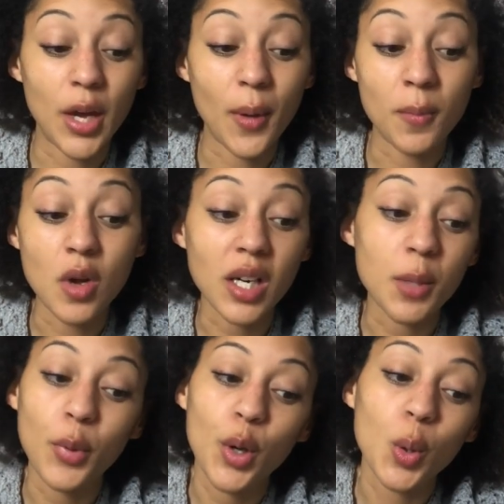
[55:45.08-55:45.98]
I'm not going to
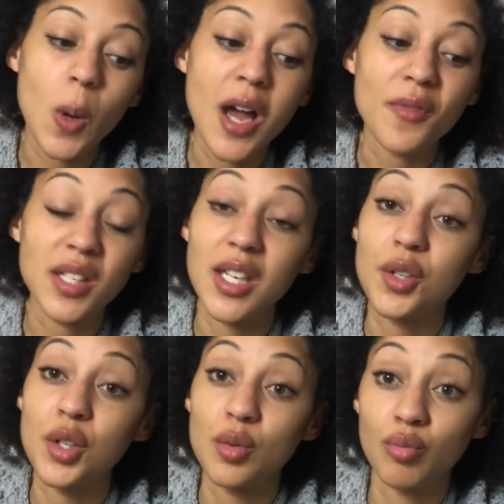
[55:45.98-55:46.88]
put a call out for
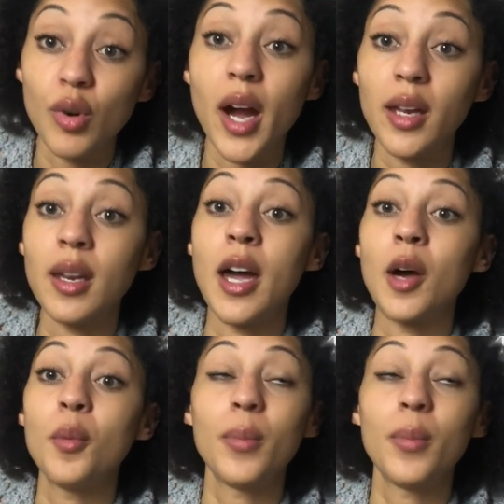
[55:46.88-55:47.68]
testers right now,